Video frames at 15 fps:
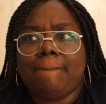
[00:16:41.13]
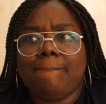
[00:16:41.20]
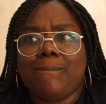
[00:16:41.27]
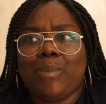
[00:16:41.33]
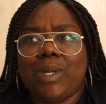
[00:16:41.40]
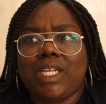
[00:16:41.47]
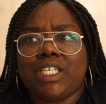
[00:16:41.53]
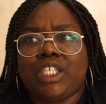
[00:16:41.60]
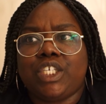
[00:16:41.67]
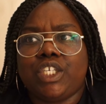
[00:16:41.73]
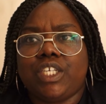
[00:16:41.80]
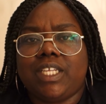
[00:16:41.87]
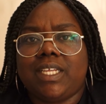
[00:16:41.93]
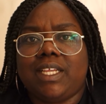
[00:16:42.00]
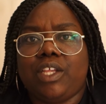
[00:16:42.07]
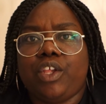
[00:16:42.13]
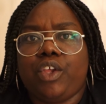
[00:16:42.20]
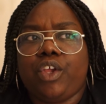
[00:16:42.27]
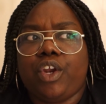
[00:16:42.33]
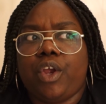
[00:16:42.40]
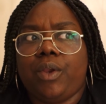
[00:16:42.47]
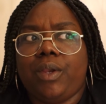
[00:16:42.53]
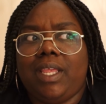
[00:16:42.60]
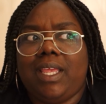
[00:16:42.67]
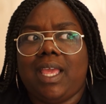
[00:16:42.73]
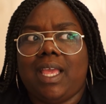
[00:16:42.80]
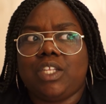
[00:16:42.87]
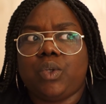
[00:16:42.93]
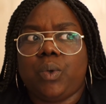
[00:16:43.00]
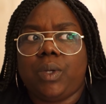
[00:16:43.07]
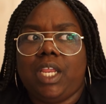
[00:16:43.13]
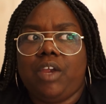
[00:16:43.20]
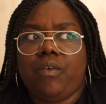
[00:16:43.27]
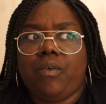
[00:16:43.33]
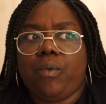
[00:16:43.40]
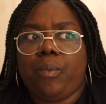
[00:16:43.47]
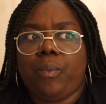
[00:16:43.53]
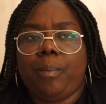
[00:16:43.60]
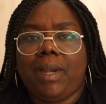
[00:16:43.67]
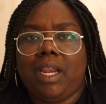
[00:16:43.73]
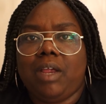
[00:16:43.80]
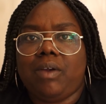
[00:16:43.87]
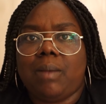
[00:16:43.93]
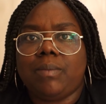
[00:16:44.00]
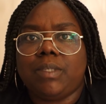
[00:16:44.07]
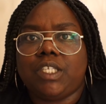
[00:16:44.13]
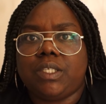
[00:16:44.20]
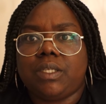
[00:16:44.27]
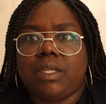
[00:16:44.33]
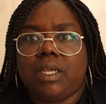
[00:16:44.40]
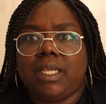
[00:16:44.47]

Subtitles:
which you can only get 20 milligrams.